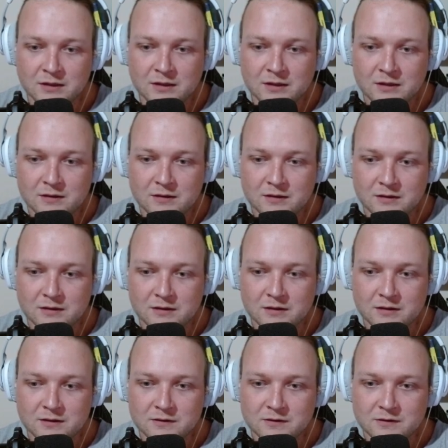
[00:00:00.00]

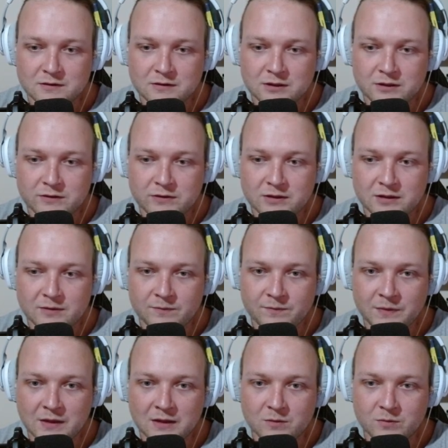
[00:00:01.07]
Doesn't say over there.
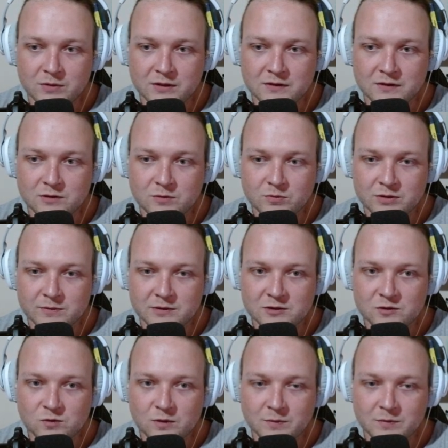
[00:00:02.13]
But you can pretty much
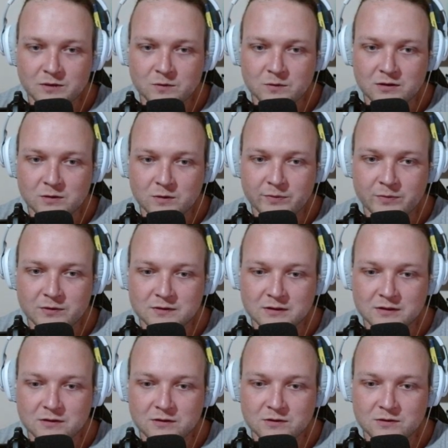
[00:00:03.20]
swap between your weapons there
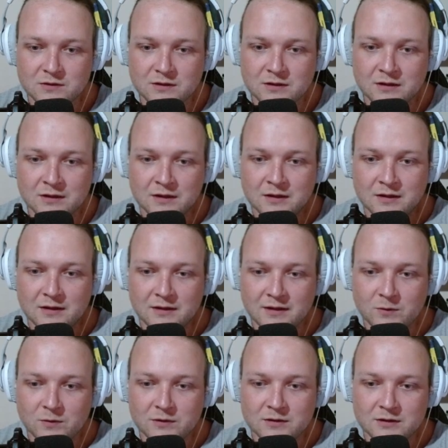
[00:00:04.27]
to use it. And that
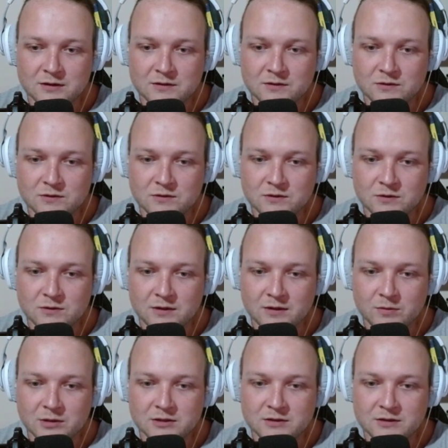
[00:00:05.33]
one does use two-handed
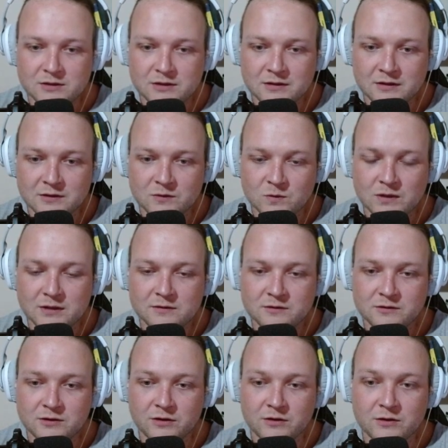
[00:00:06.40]
bludgeoning as well. So
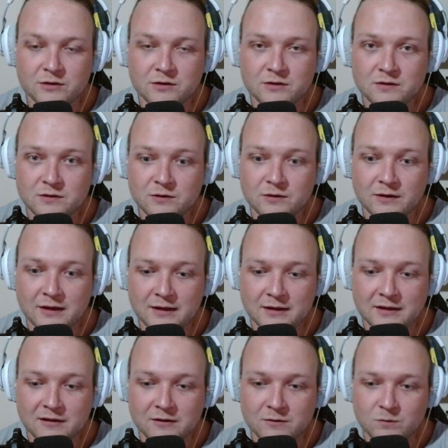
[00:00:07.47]
you could do that
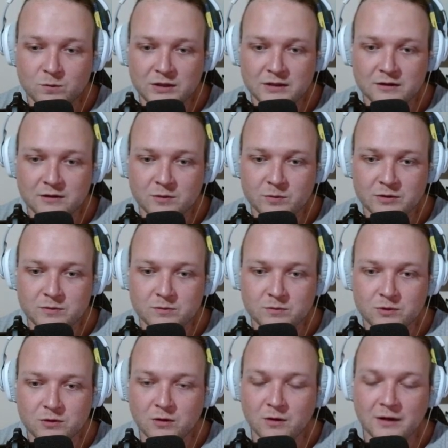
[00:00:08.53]
and be a little bit
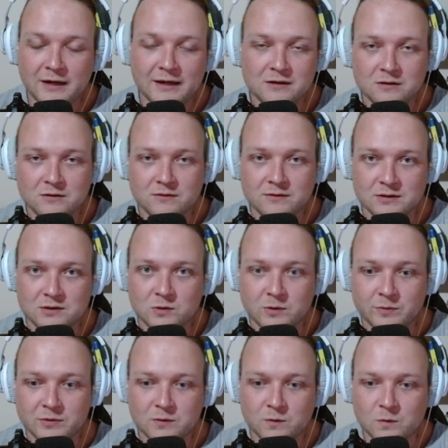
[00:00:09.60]
more active and swap
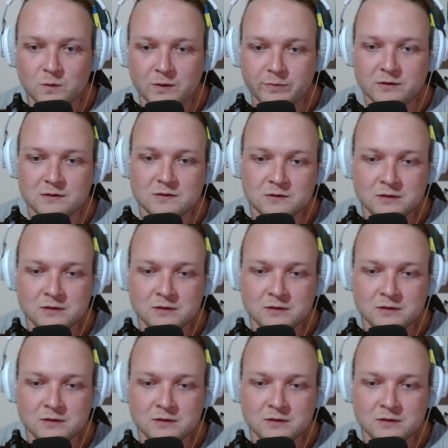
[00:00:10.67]
between weapons.